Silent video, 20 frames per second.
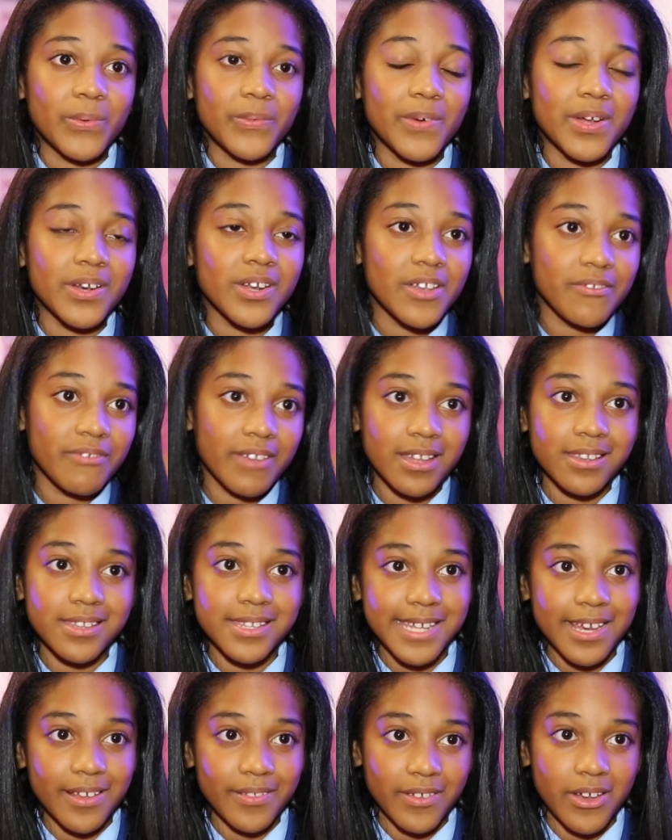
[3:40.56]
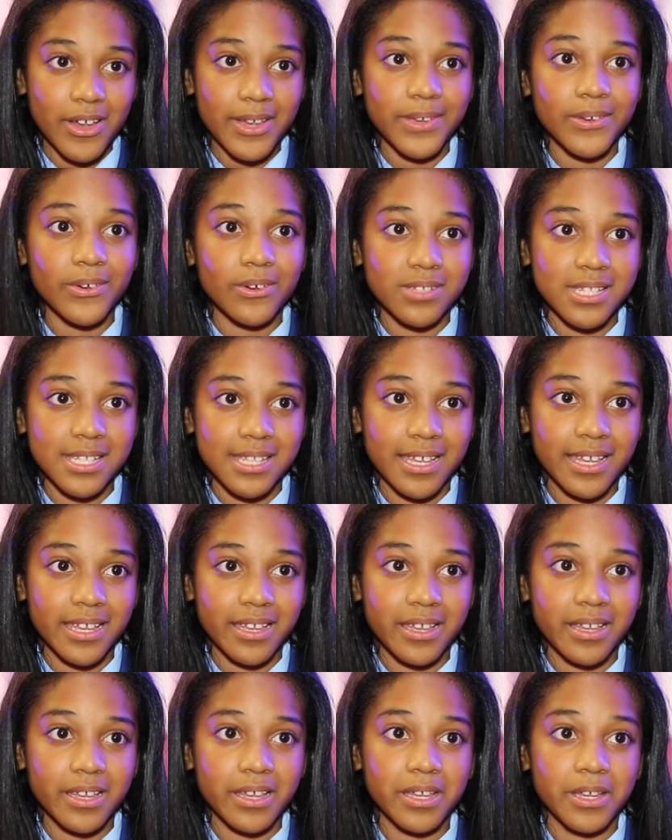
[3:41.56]
When I found out that I got
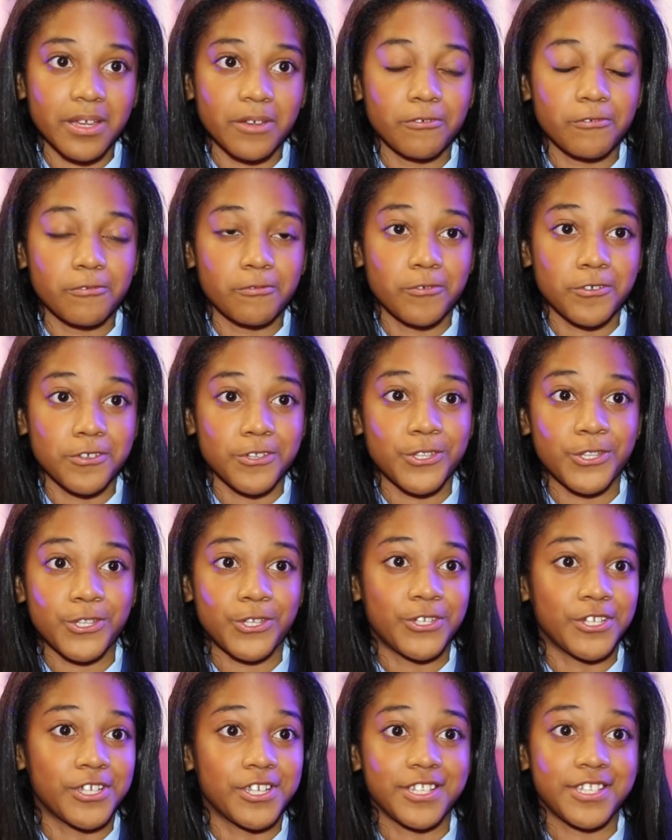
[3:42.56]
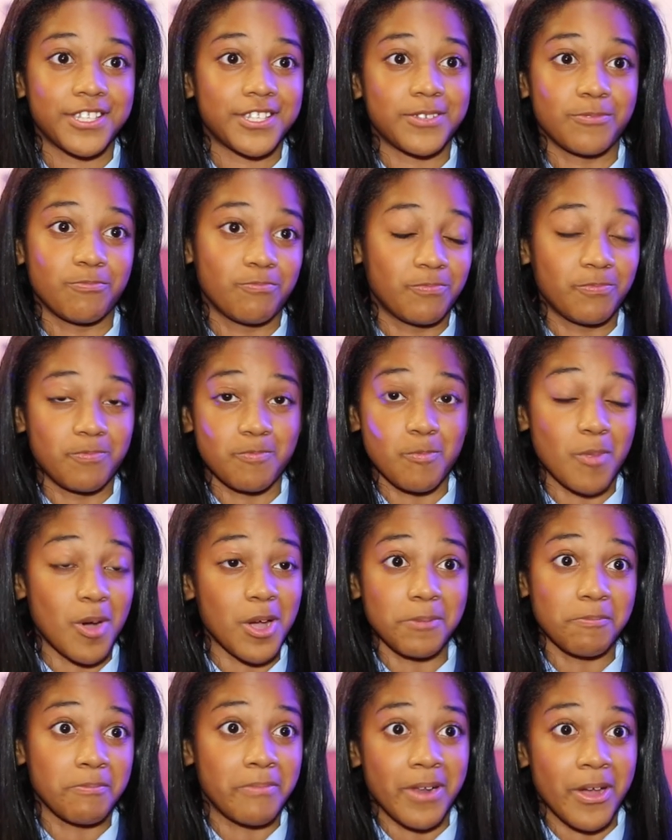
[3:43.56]
it, it was just
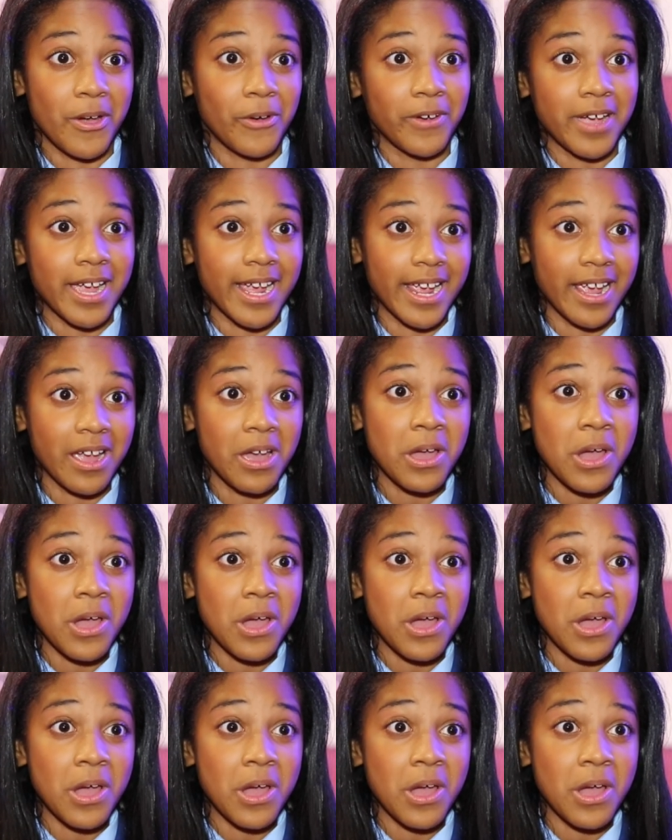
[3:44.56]
mind blowing.